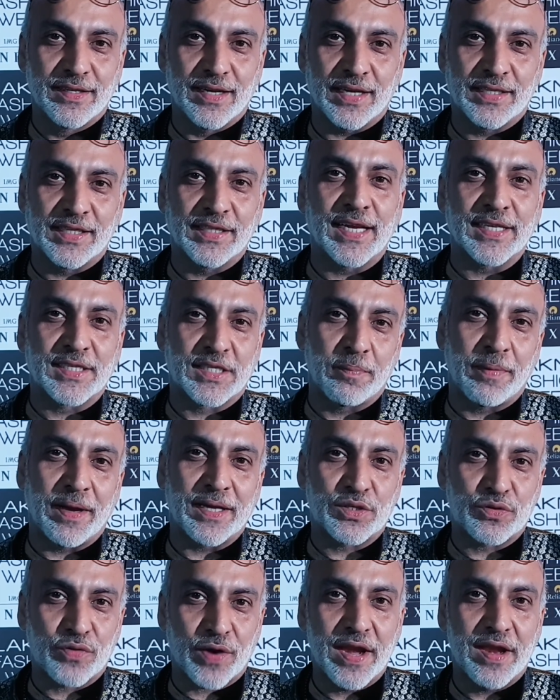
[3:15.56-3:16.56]
I think that's the
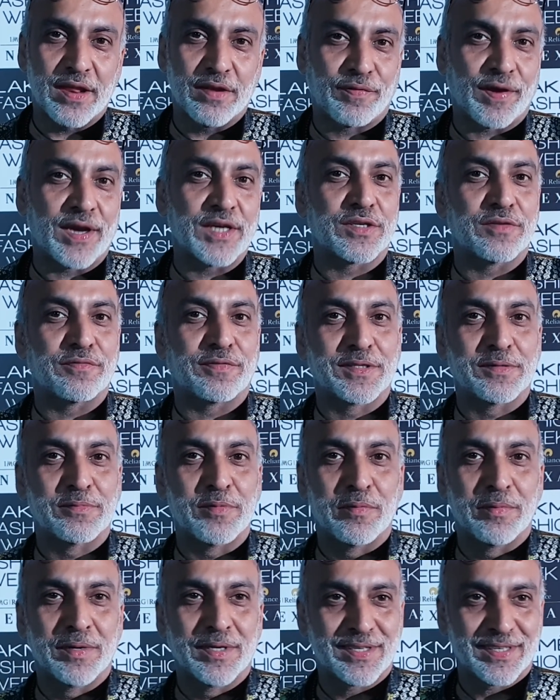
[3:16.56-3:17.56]
best trend in fashion for the
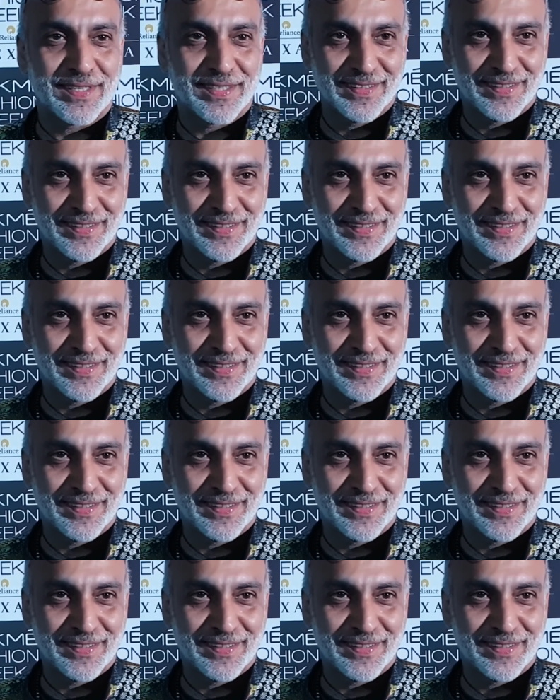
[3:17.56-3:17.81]
moment.